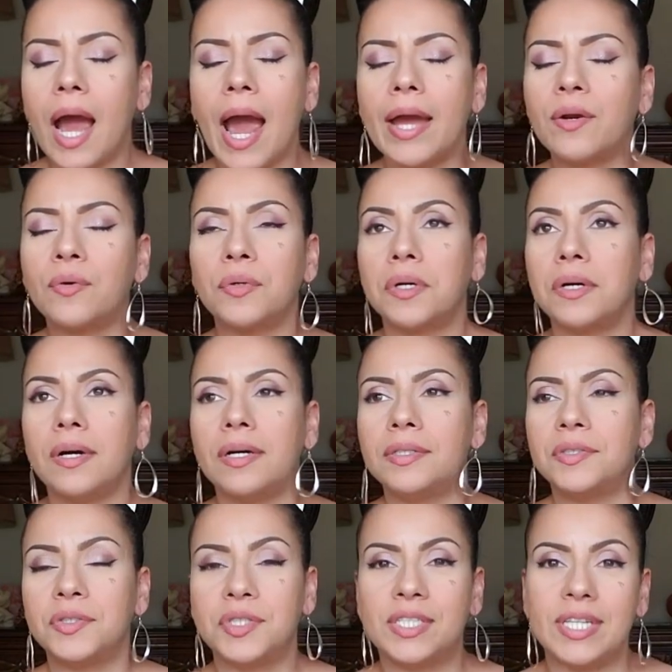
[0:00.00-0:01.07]
I don't
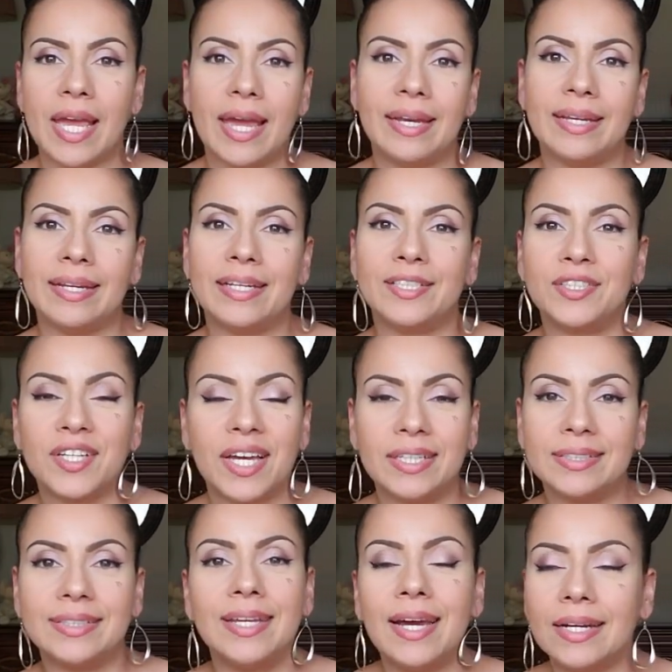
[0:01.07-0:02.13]
understand it.
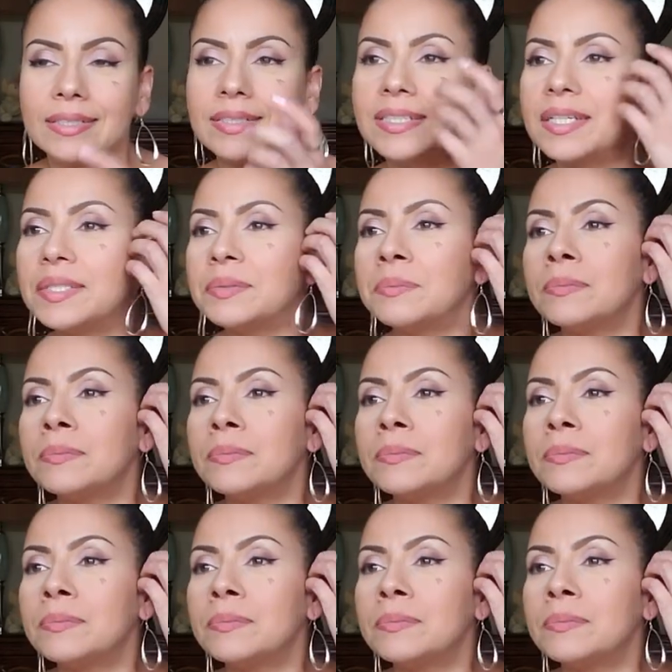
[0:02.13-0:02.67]
It's nuts.